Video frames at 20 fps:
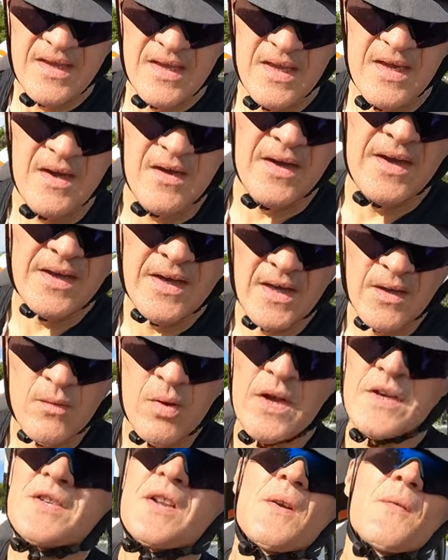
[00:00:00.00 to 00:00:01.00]
you know, I got a
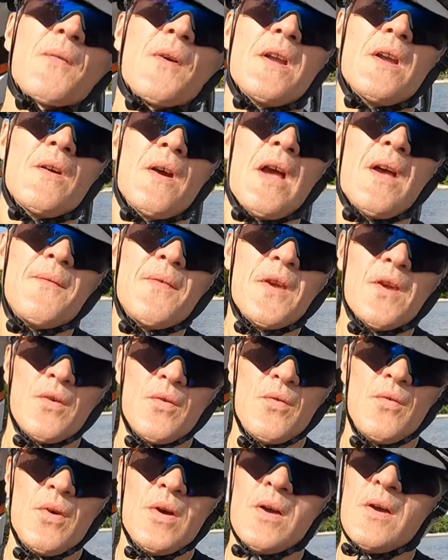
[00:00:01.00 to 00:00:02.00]
question for you. Have
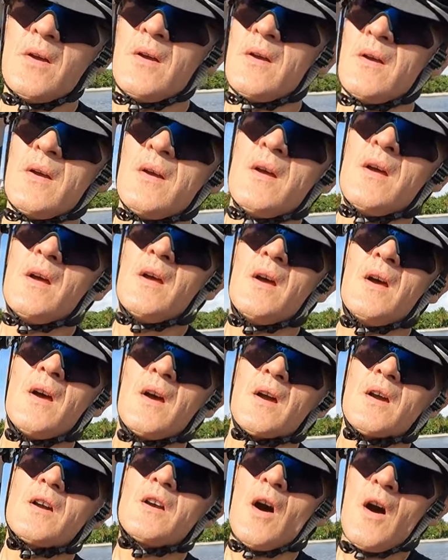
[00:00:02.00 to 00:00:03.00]
you
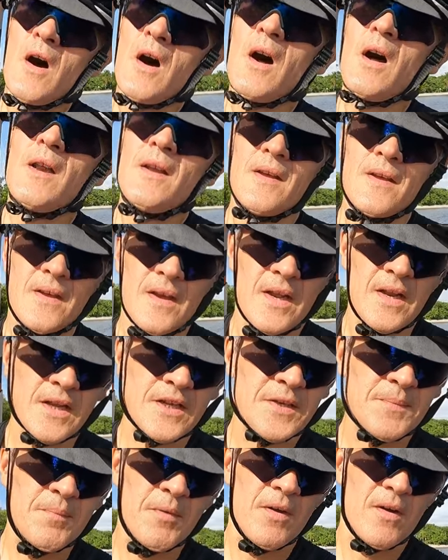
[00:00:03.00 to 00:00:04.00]
gone and
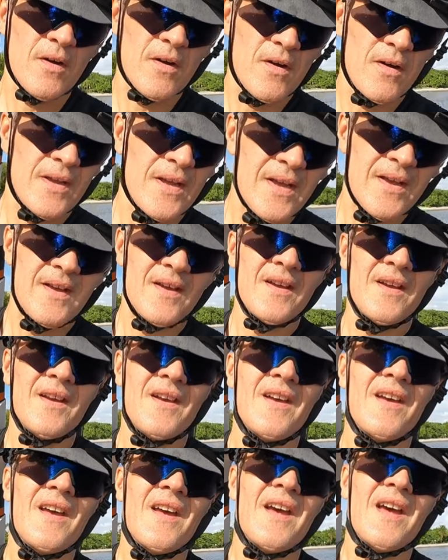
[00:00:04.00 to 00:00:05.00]
explored
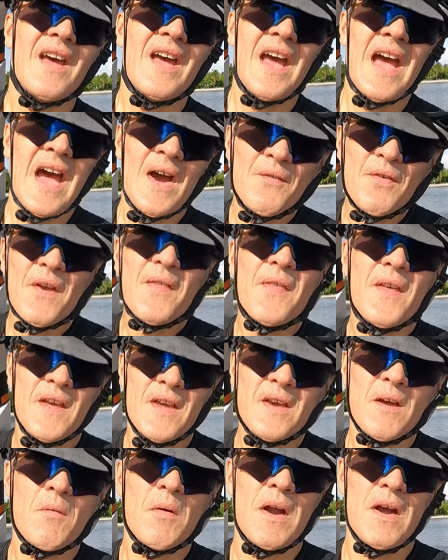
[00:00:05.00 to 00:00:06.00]

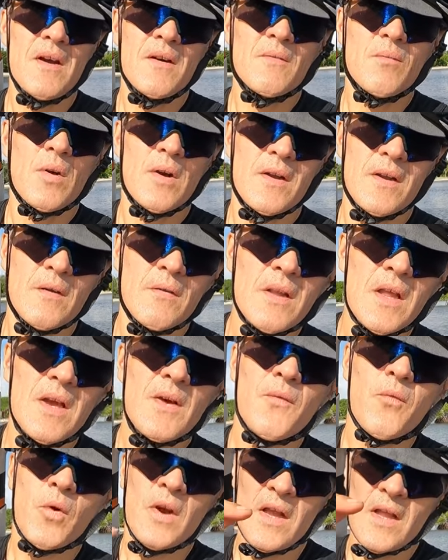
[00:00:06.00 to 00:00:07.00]
everything around where you
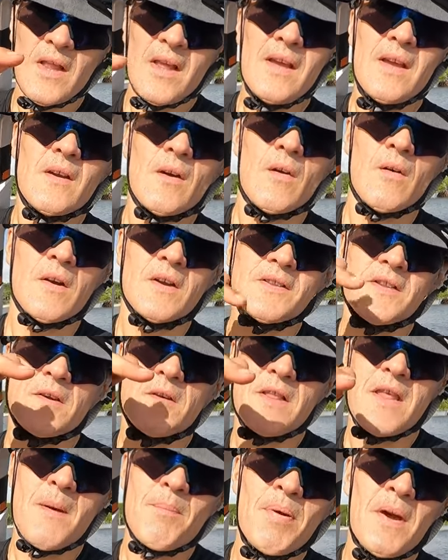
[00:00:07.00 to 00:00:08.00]
live, really? Or is
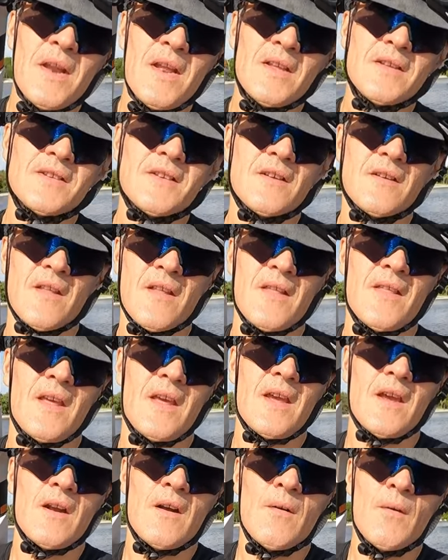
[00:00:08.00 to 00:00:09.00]
there that peninsula
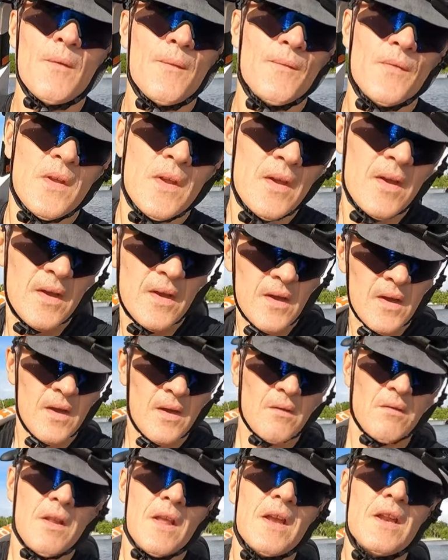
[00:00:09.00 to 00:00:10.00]
that you don't
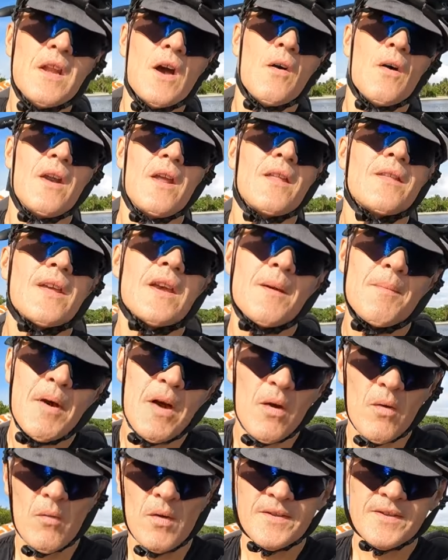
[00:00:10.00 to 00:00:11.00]
really know anything
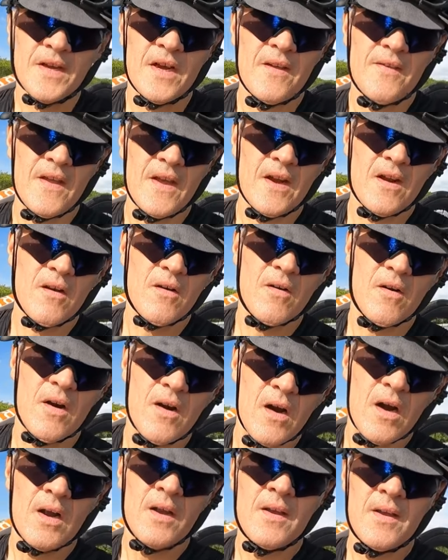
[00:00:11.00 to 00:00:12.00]
about what's on there?
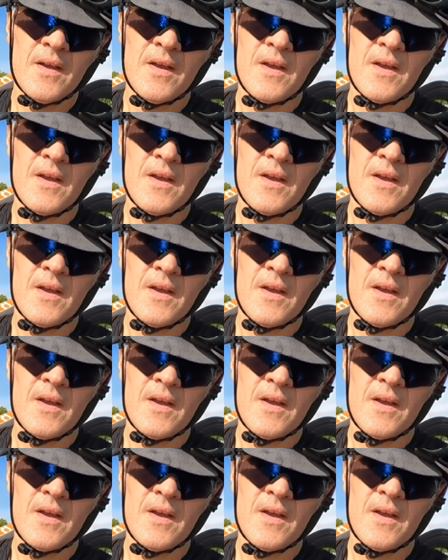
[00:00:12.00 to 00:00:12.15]
Or,